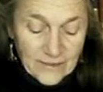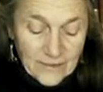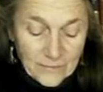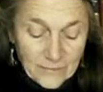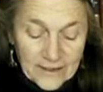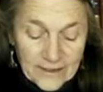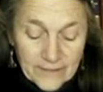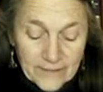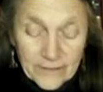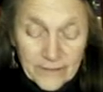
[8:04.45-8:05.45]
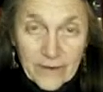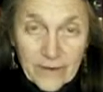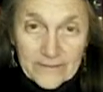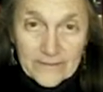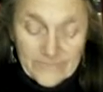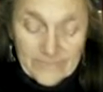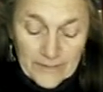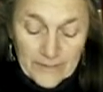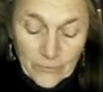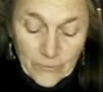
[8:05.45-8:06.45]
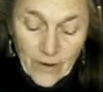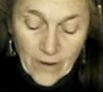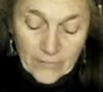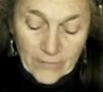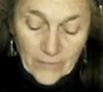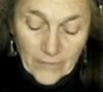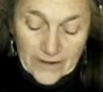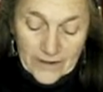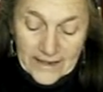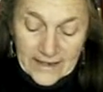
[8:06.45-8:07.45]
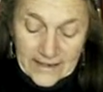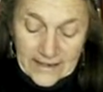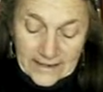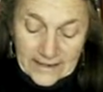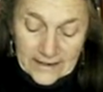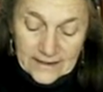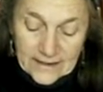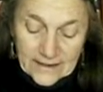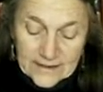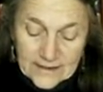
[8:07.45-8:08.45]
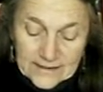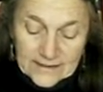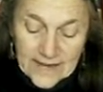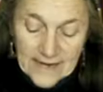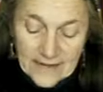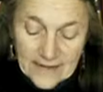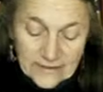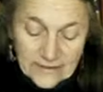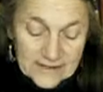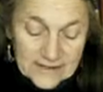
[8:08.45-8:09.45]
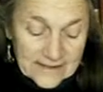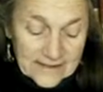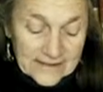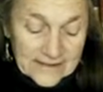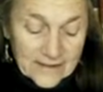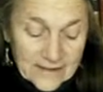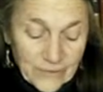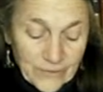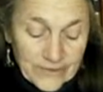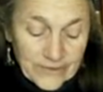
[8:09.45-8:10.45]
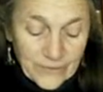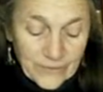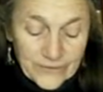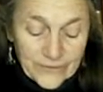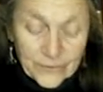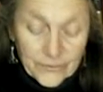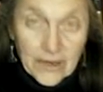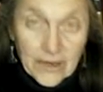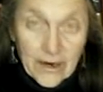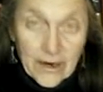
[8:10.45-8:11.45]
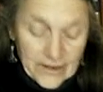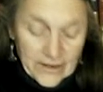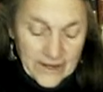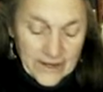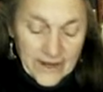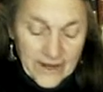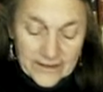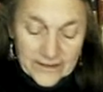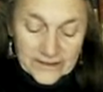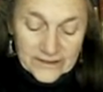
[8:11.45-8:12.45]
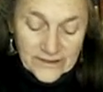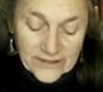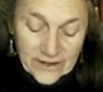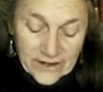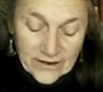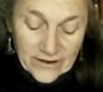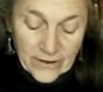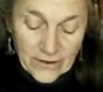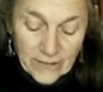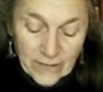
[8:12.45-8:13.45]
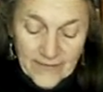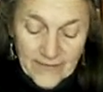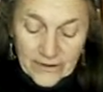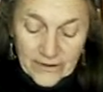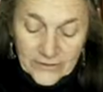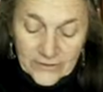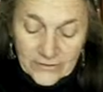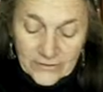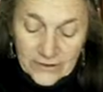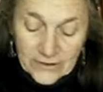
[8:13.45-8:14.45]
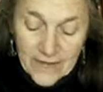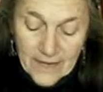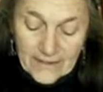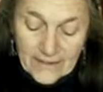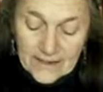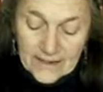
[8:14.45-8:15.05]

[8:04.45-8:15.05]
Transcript: will become corrupt if people want more than they need. A society whose citizens are willing both to work hard and to share will have a cultural climate